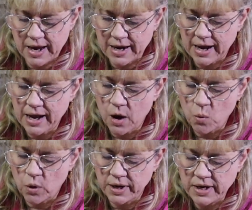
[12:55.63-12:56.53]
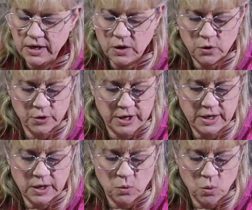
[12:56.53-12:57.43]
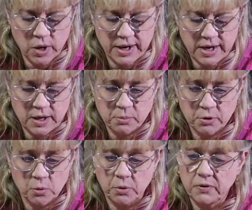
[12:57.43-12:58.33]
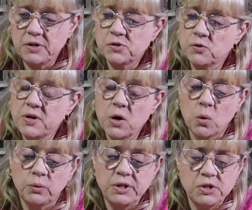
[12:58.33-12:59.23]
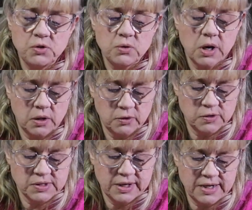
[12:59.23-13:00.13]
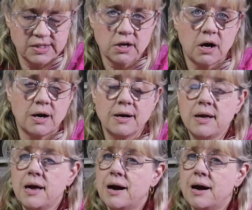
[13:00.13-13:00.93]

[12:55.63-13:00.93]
And I got one in green and one in purple. These are the only 2 colors that I saw.